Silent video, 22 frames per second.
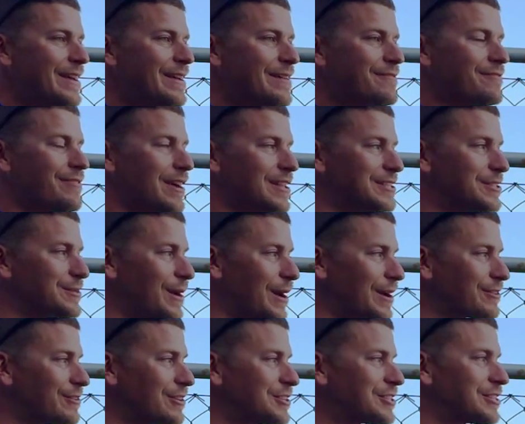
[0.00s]
friends who
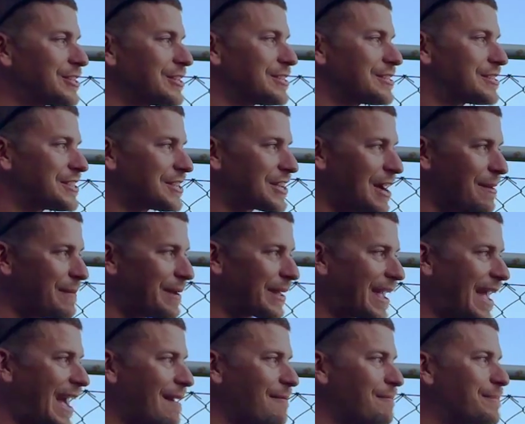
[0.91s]
aren't Christians to come on a
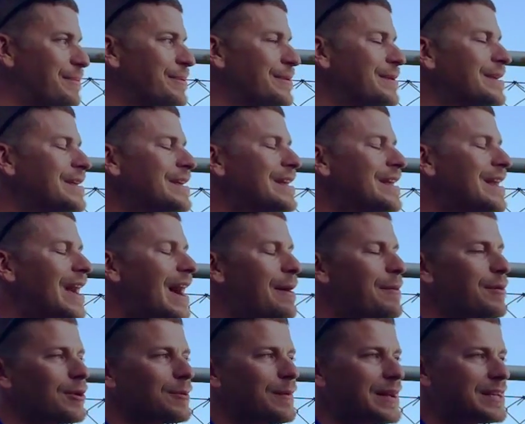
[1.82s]
camp.
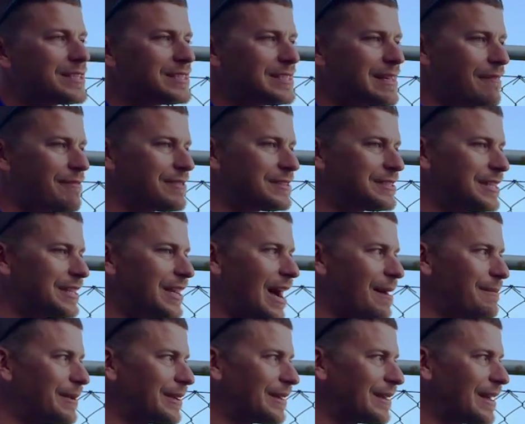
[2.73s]
We've got about 70
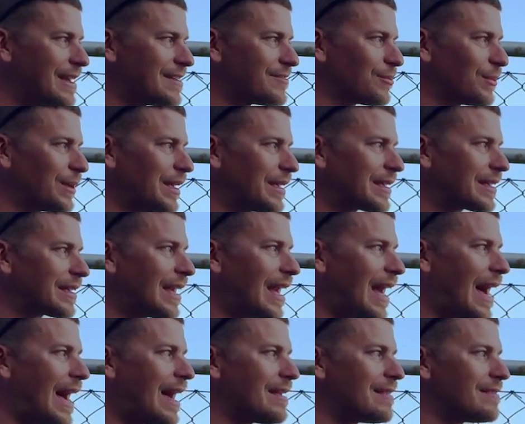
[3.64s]
coming next week,
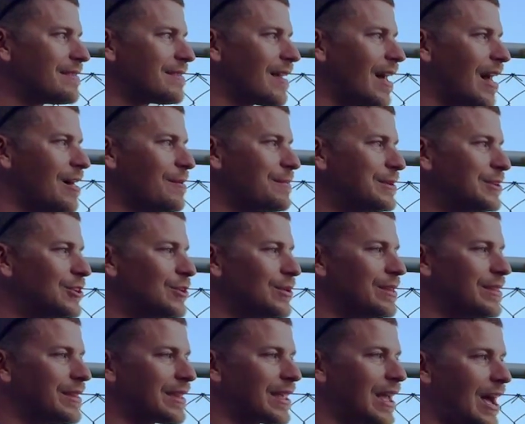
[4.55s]
and I'll be
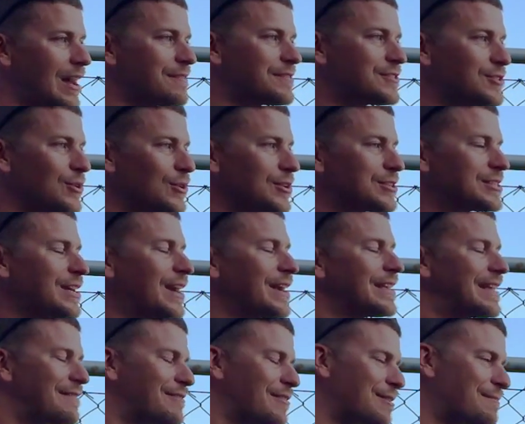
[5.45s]
doing the kind of talks I
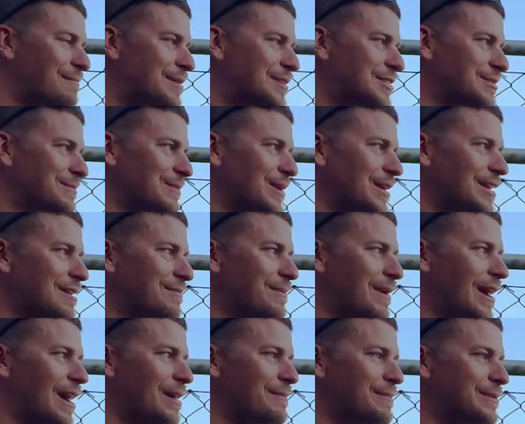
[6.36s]
give at a mission week,
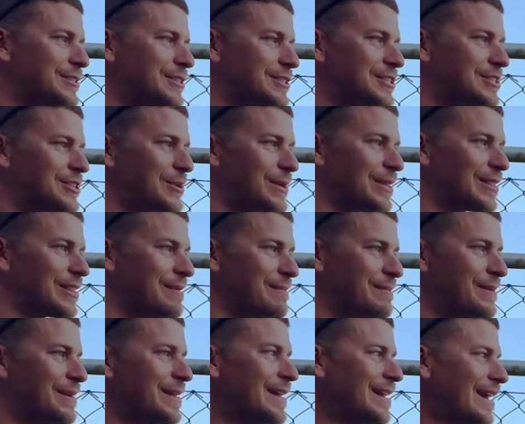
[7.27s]
but I'll be just doing
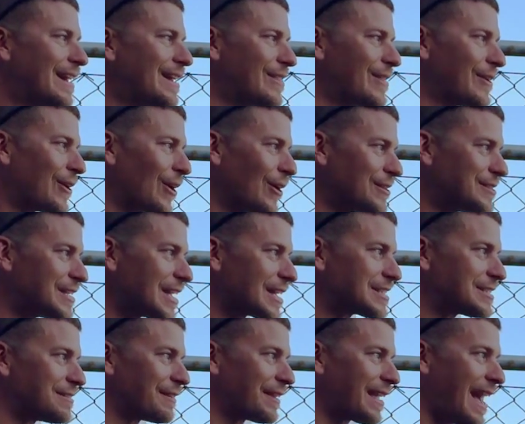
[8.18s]
them in the
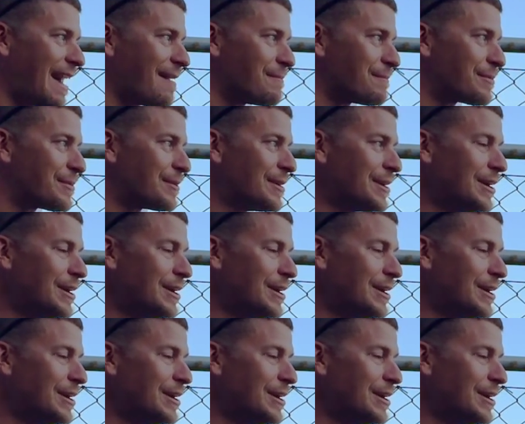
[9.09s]
context of a camp,